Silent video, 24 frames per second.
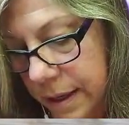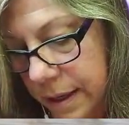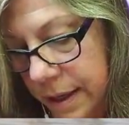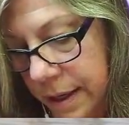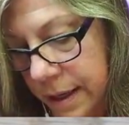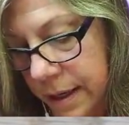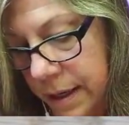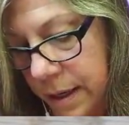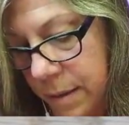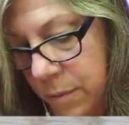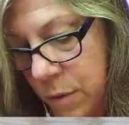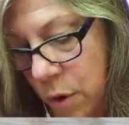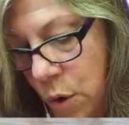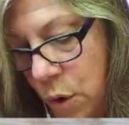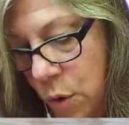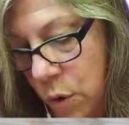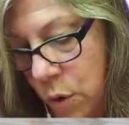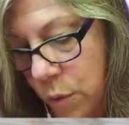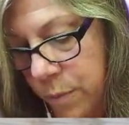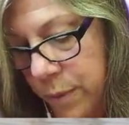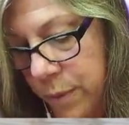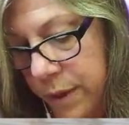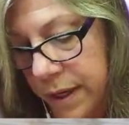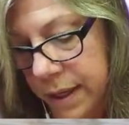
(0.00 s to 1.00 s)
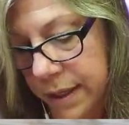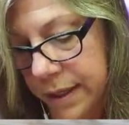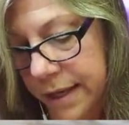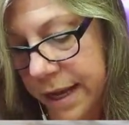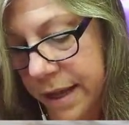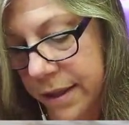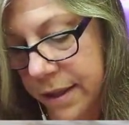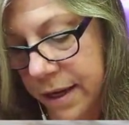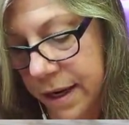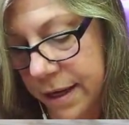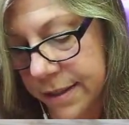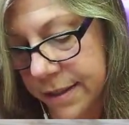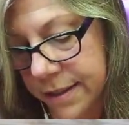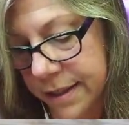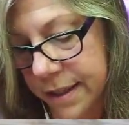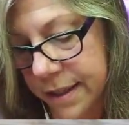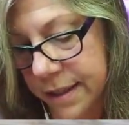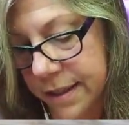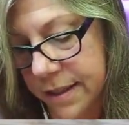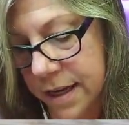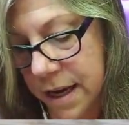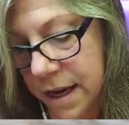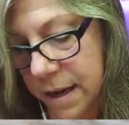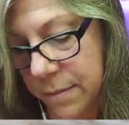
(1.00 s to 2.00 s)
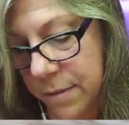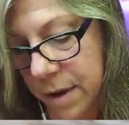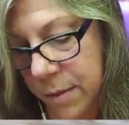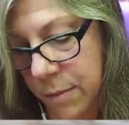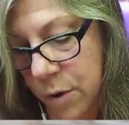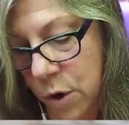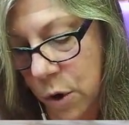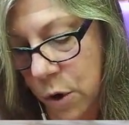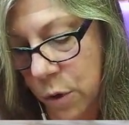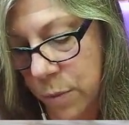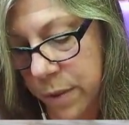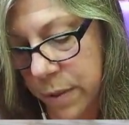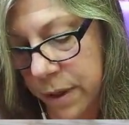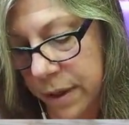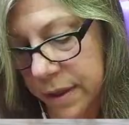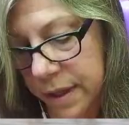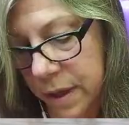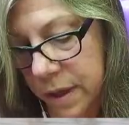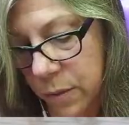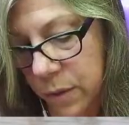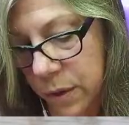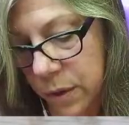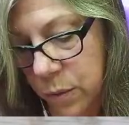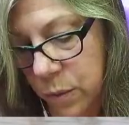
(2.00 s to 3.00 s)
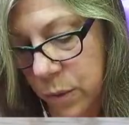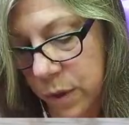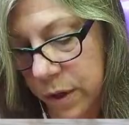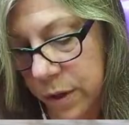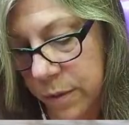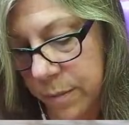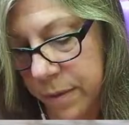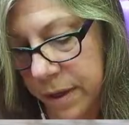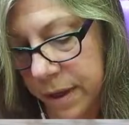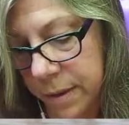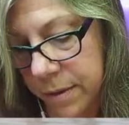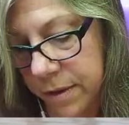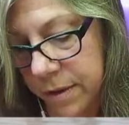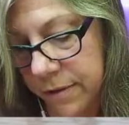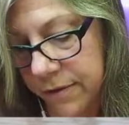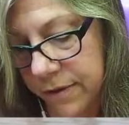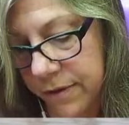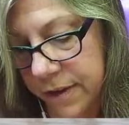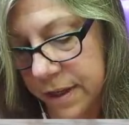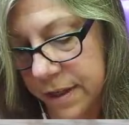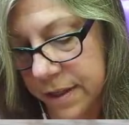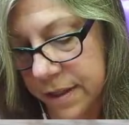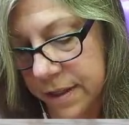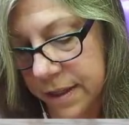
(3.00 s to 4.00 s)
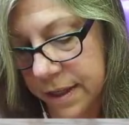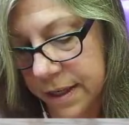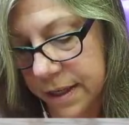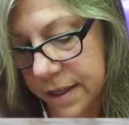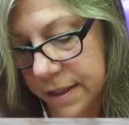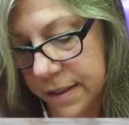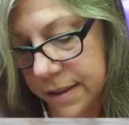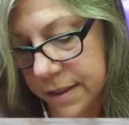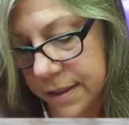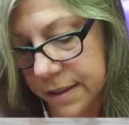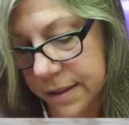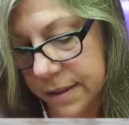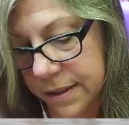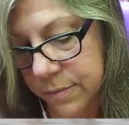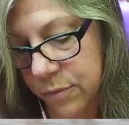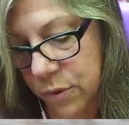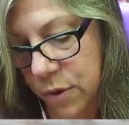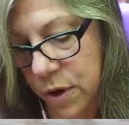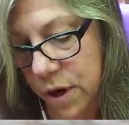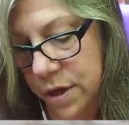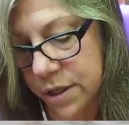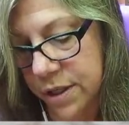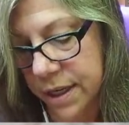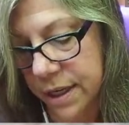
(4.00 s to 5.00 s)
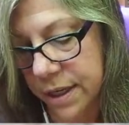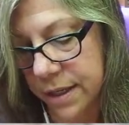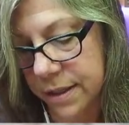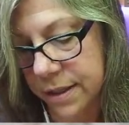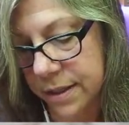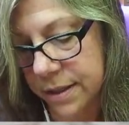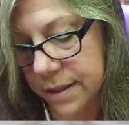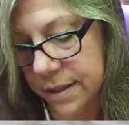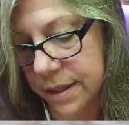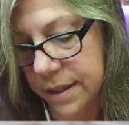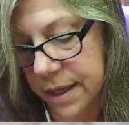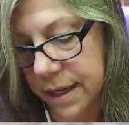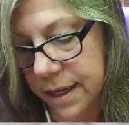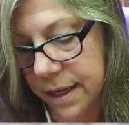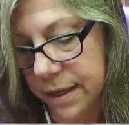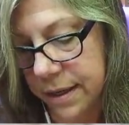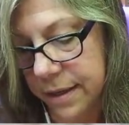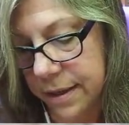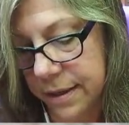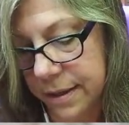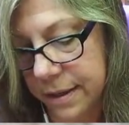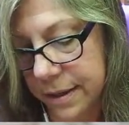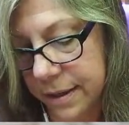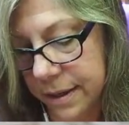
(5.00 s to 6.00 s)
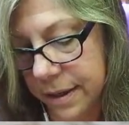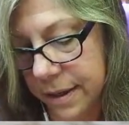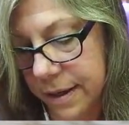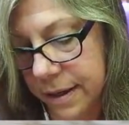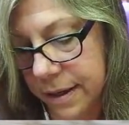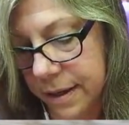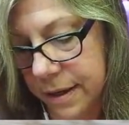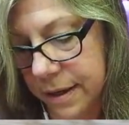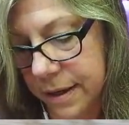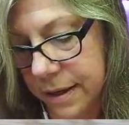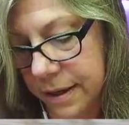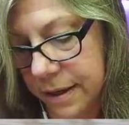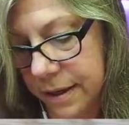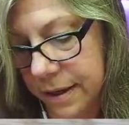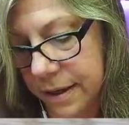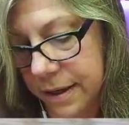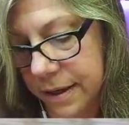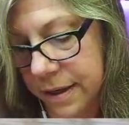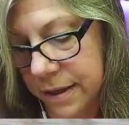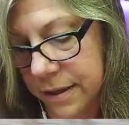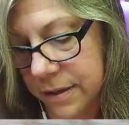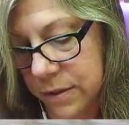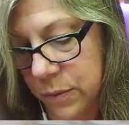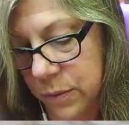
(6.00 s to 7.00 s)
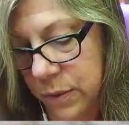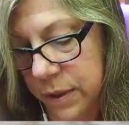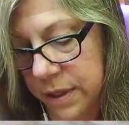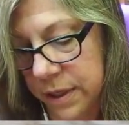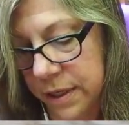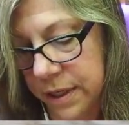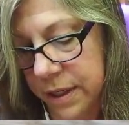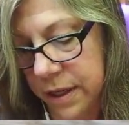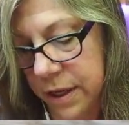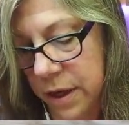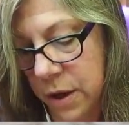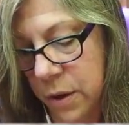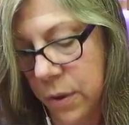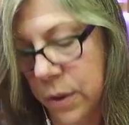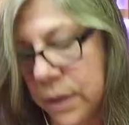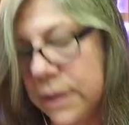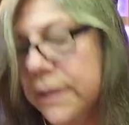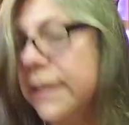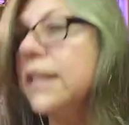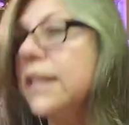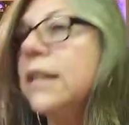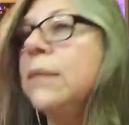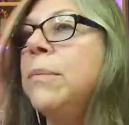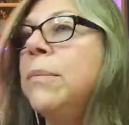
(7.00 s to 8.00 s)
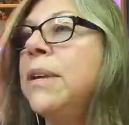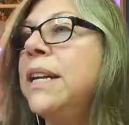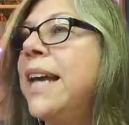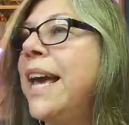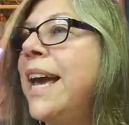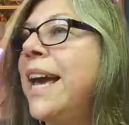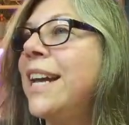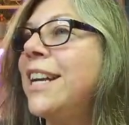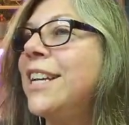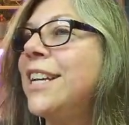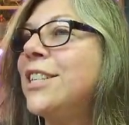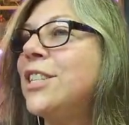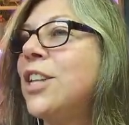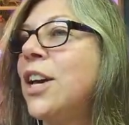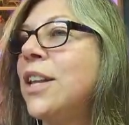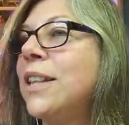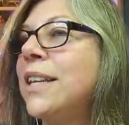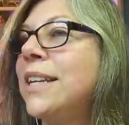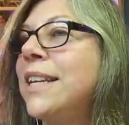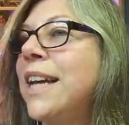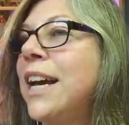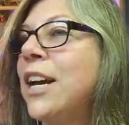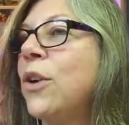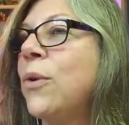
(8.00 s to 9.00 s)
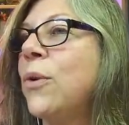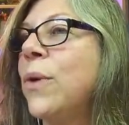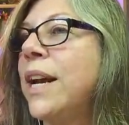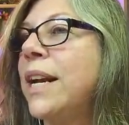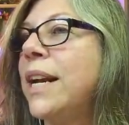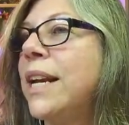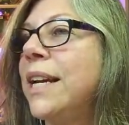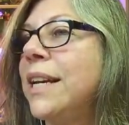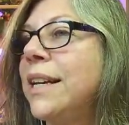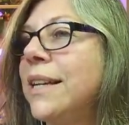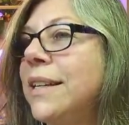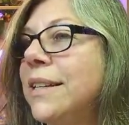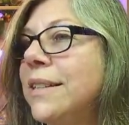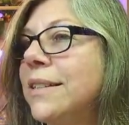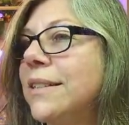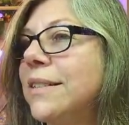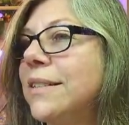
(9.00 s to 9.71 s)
And I'm hoping, now that I see the time, I'm hoping that we will be able to finish this project today, because we did go a little bananas on the decorating.